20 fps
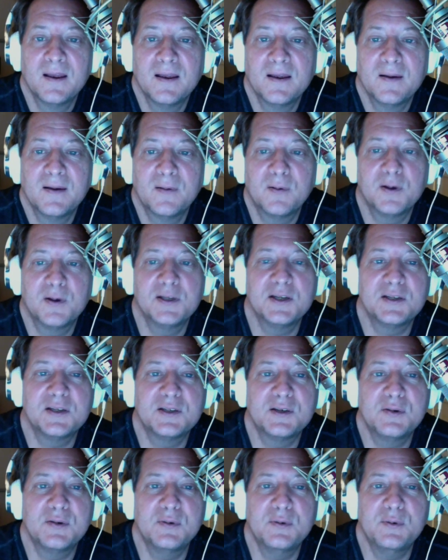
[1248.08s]
Or is this
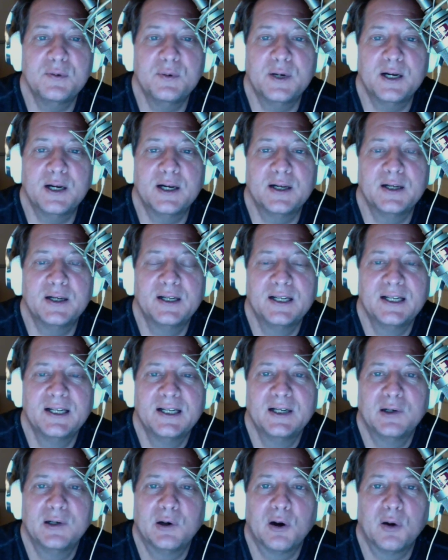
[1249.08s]
too, or
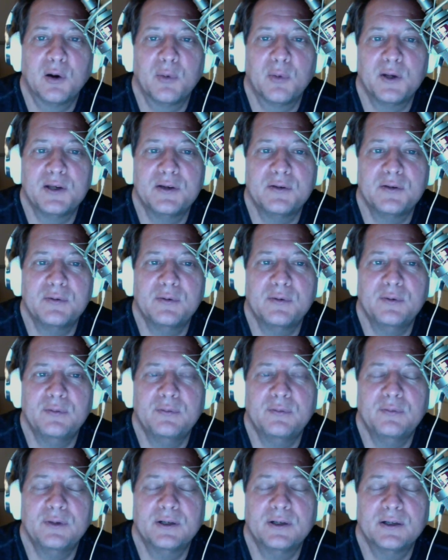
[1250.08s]
are we too
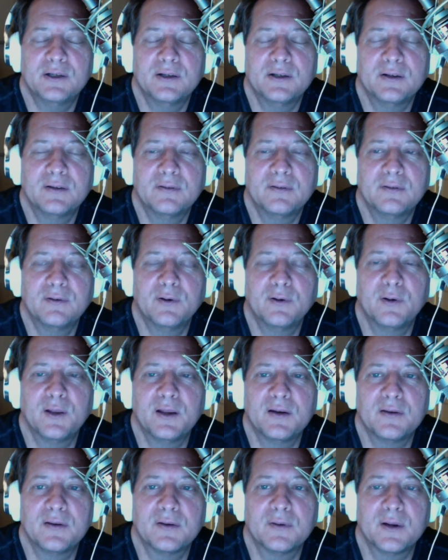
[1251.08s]
early into
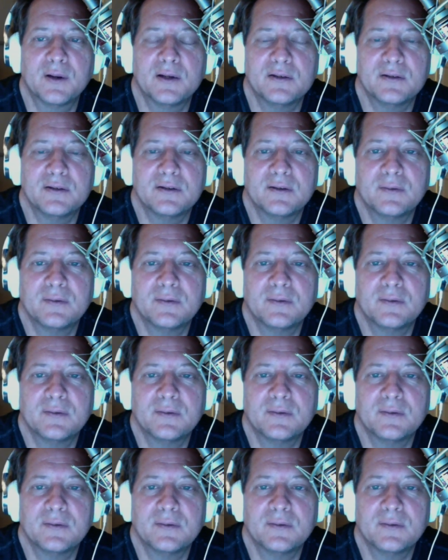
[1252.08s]
the crisis?